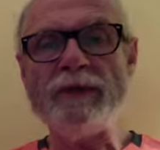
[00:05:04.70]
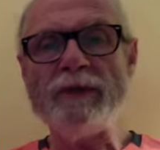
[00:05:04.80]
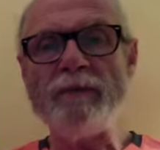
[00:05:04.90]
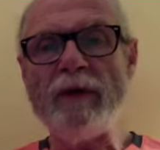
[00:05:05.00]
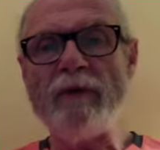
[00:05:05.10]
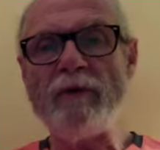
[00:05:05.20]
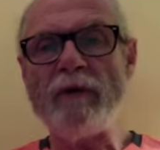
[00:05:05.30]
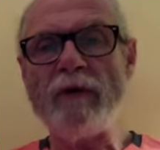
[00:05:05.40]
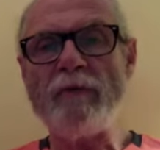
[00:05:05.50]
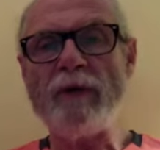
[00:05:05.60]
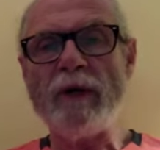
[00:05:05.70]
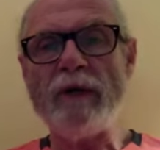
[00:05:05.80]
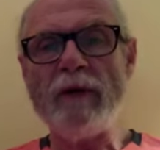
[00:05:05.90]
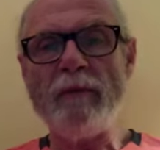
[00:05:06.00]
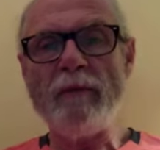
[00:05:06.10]
that may have occurred prior
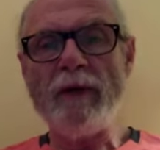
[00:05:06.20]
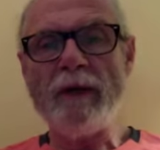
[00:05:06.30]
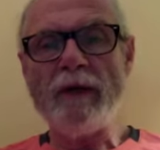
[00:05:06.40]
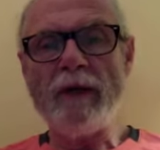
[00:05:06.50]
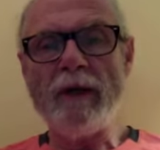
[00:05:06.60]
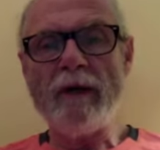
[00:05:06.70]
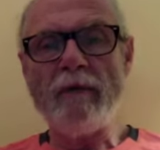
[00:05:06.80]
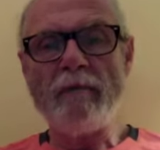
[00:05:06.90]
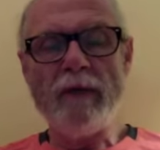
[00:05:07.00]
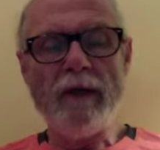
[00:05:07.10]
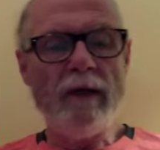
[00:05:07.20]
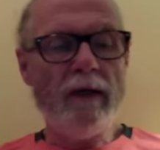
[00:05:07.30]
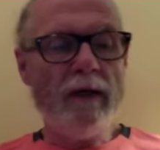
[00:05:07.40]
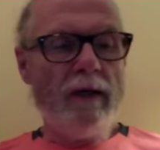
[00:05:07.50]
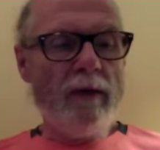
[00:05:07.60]
to coming into care.
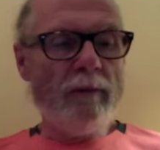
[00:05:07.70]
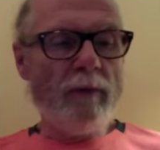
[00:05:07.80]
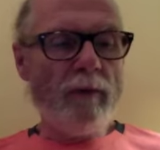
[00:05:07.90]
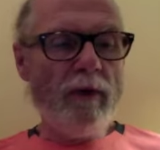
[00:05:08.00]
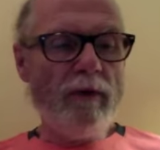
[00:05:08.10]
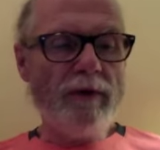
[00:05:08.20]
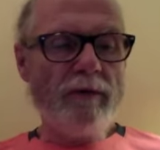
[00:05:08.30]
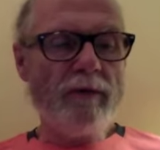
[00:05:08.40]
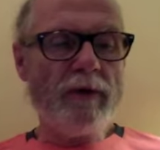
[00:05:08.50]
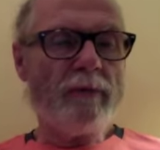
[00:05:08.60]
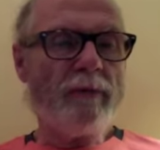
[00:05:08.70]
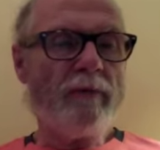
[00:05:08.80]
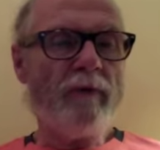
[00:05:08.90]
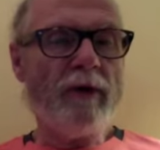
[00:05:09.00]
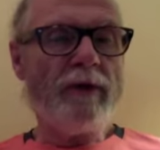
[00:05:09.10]
But we're also going to
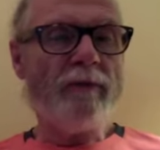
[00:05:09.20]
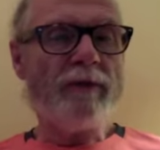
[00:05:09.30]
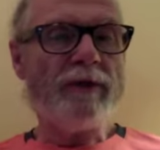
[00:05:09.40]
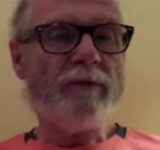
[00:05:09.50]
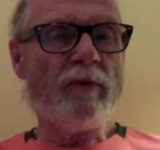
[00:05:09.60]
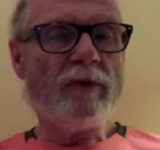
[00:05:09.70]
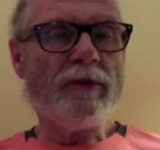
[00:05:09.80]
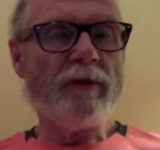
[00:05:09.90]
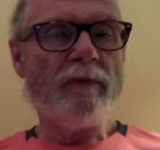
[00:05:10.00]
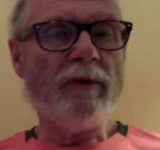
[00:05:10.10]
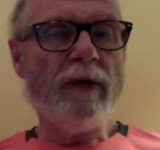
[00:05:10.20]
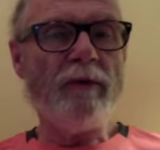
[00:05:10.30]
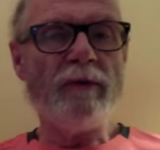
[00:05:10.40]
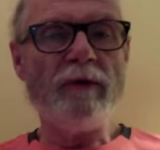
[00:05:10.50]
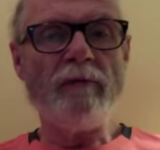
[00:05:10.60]
provide you with supports that will allow
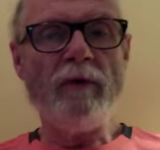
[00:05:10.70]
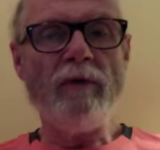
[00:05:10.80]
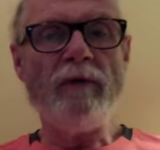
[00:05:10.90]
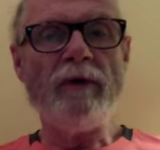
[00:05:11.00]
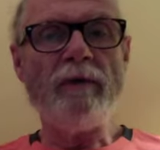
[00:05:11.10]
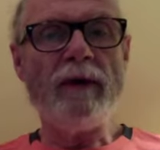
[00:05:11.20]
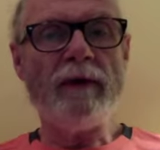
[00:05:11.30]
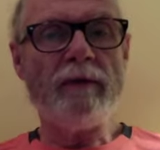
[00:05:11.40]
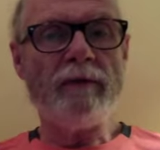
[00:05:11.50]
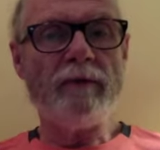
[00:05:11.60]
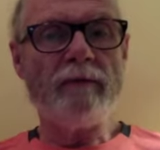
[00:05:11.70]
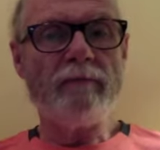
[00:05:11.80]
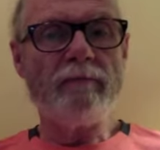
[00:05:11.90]
you to move into adulthood.